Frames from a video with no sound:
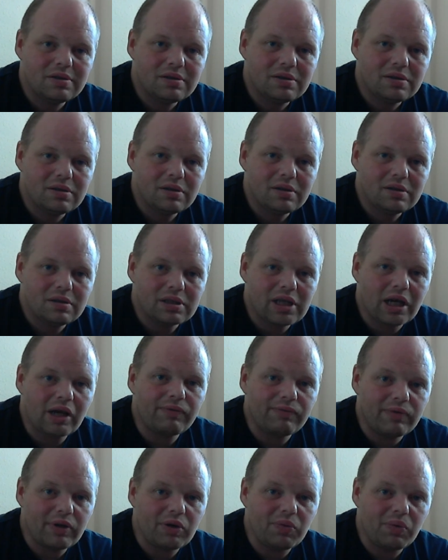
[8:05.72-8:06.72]

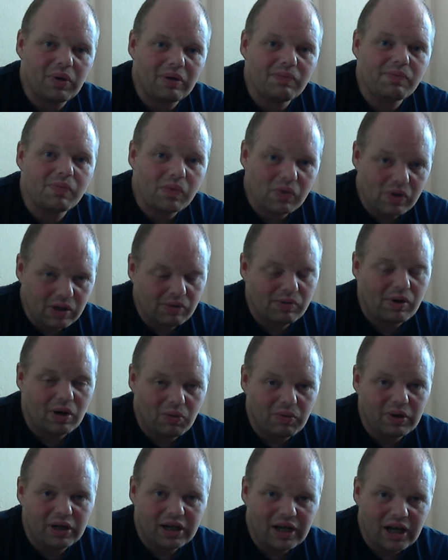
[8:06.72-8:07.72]
When
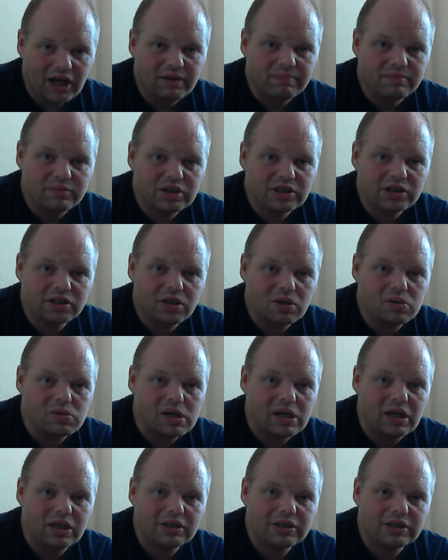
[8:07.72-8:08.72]
it comes to it,
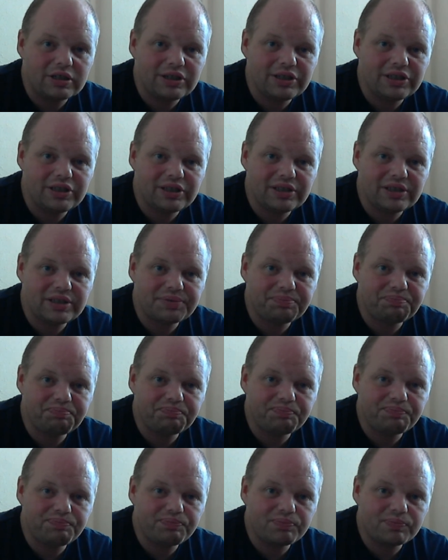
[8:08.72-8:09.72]
she's
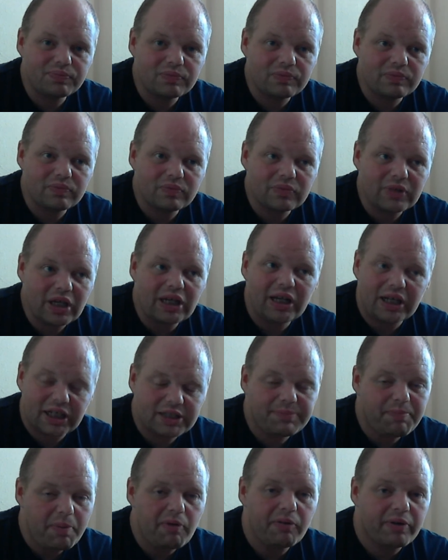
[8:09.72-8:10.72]

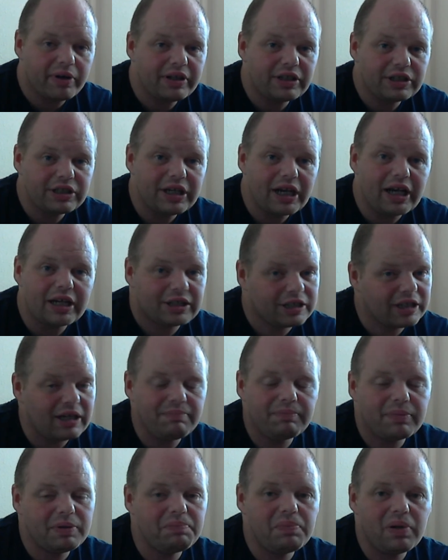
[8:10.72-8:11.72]
inexperienced. Yeah, she hasn't
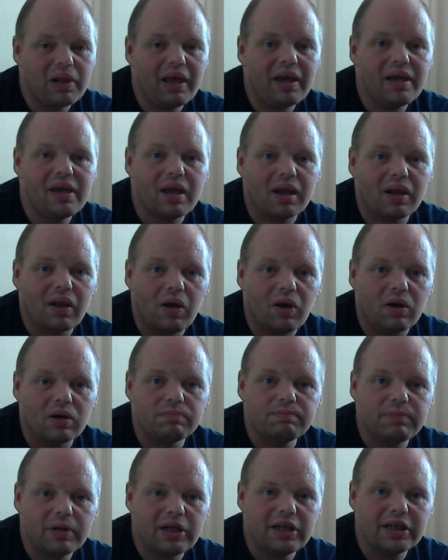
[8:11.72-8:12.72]
been playing long,
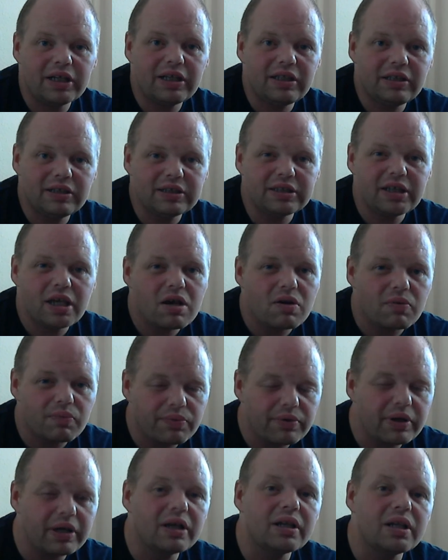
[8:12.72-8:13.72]
but I can see her
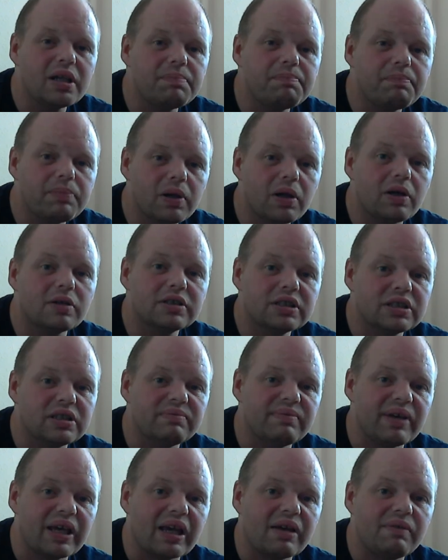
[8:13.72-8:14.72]
really
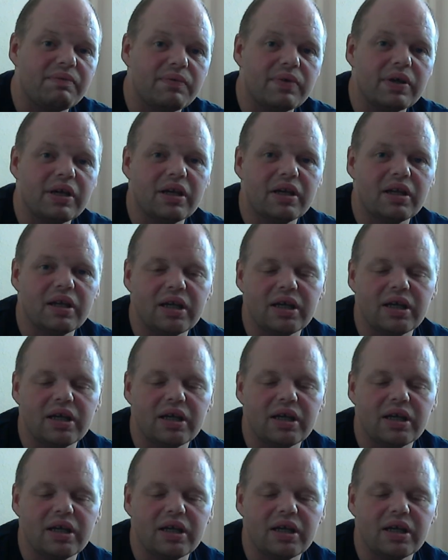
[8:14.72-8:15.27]
blossoming and really,